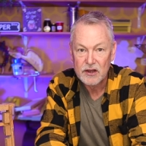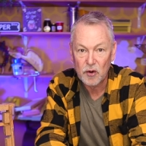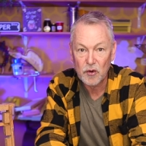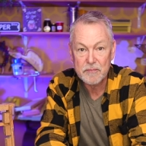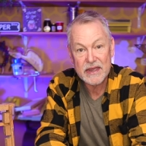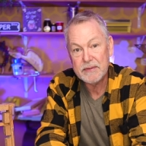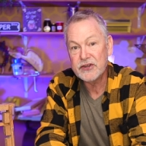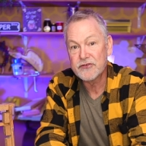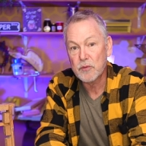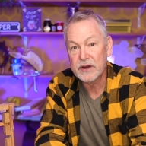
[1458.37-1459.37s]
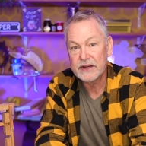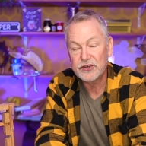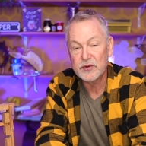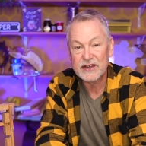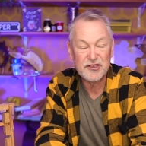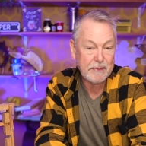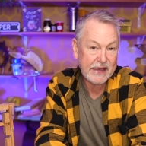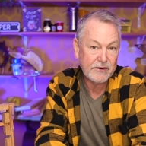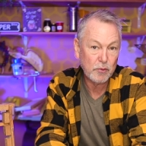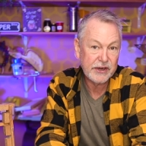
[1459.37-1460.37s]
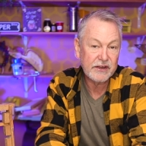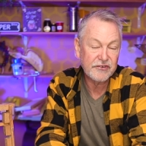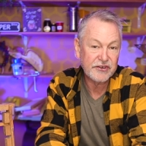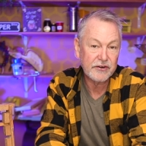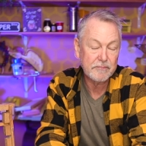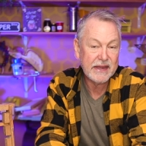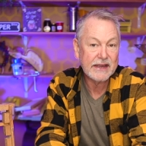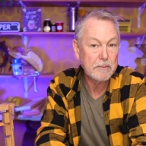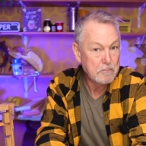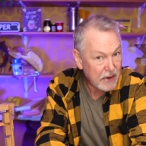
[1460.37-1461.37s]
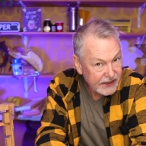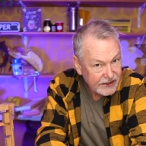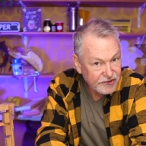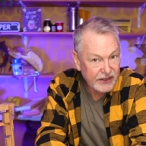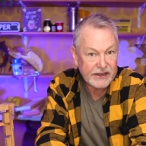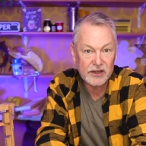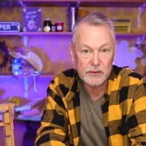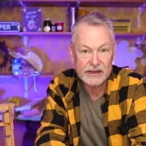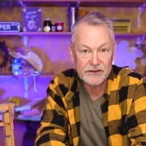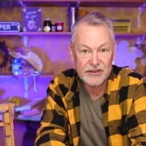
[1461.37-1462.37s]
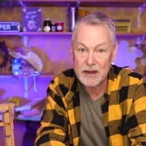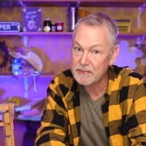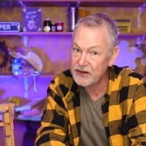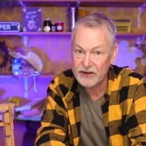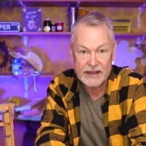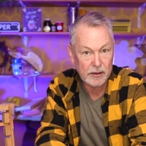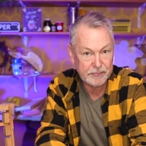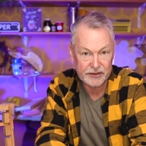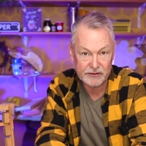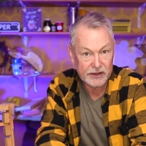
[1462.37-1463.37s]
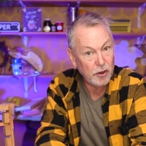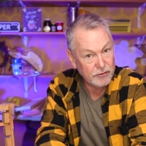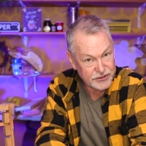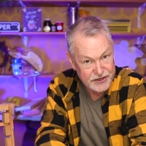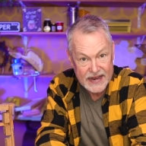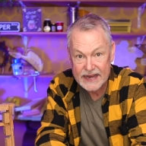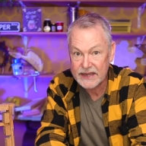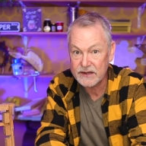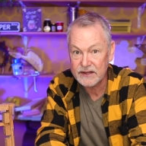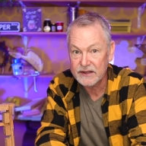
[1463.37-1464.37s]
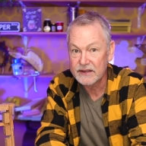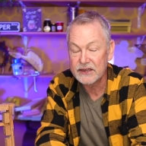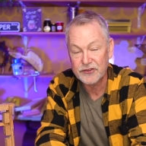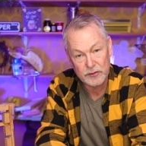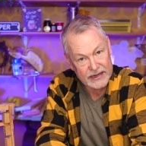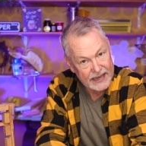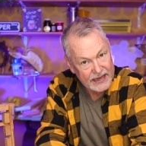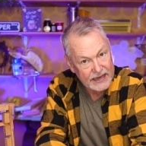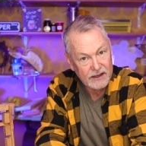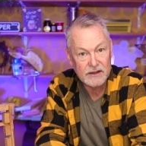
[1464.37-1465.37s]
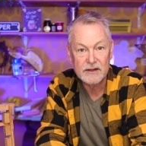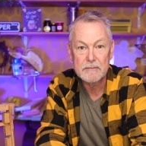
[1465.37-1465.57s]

Or maybe you're wanting to expand where you can start making money selling queens. I'm here to help you. Gonna hold your hand. It's okay.